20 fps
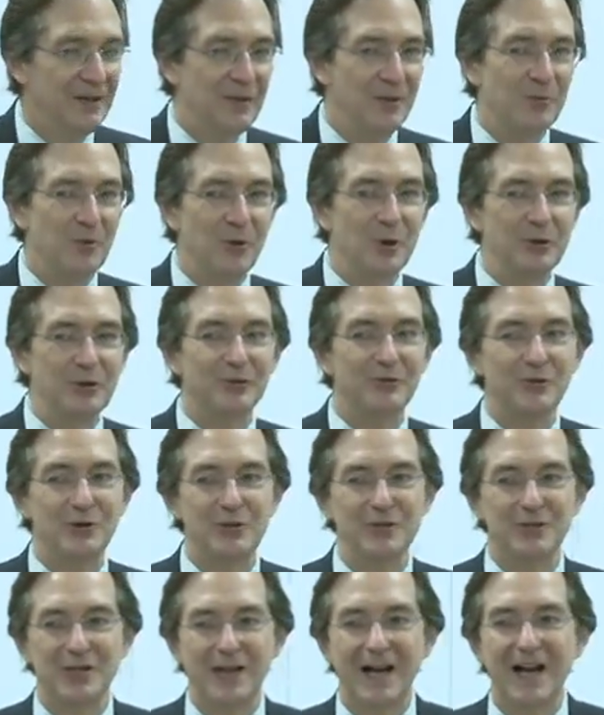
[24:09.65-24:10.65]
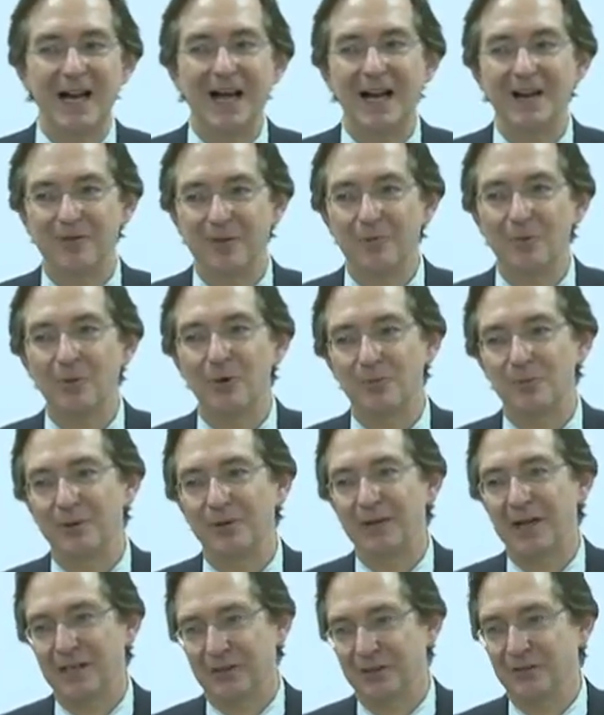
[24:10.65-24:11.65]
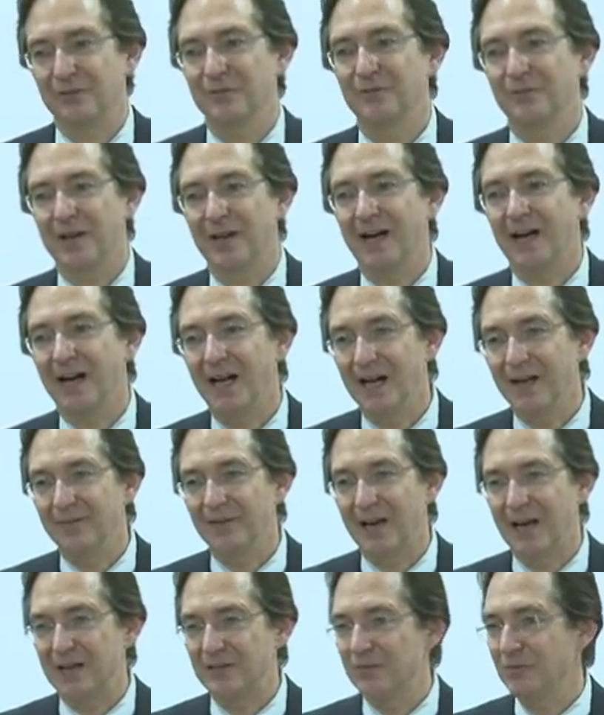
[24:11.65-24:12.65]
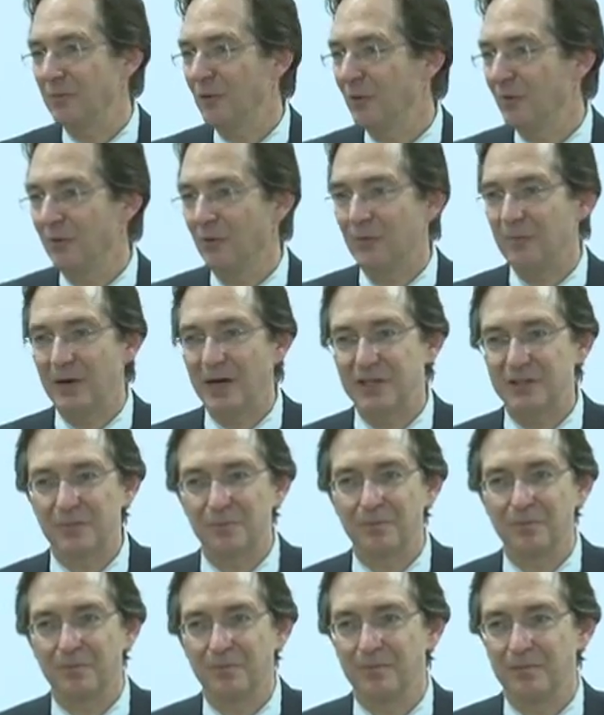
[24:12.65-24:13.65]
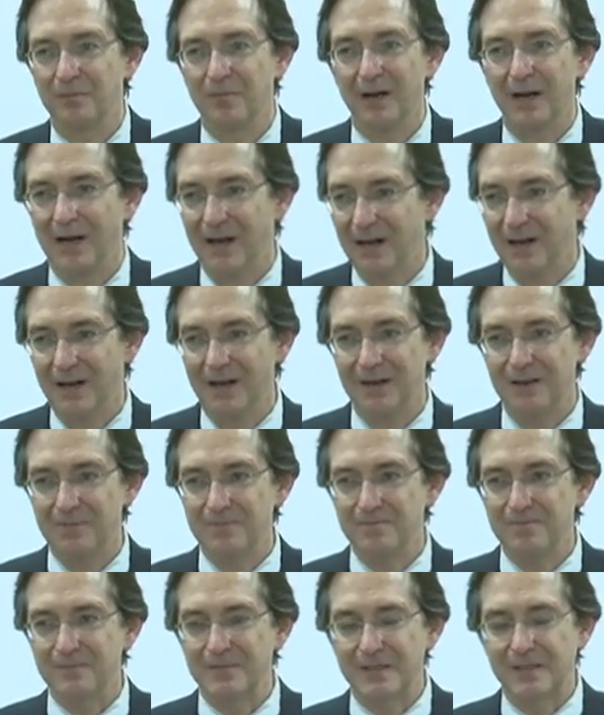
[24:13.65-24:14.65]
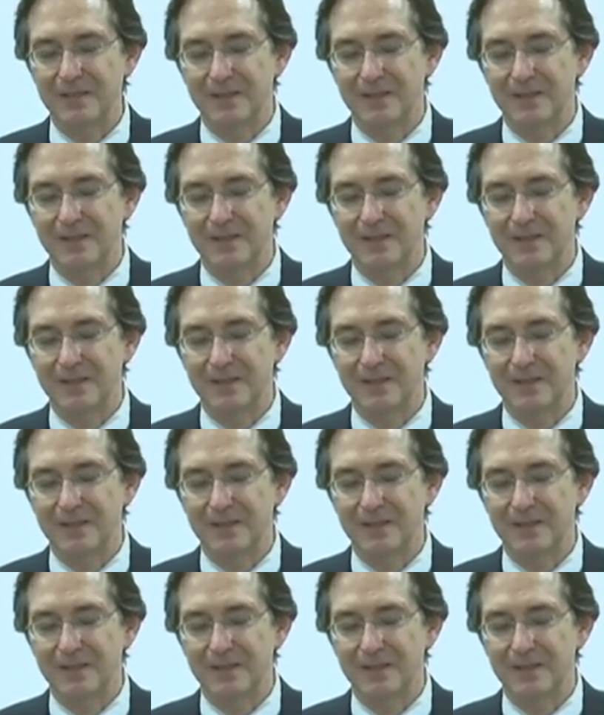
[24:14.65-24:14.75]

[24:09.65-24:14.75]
The more diverse the hive, the more productive the hive. It has a more robust um,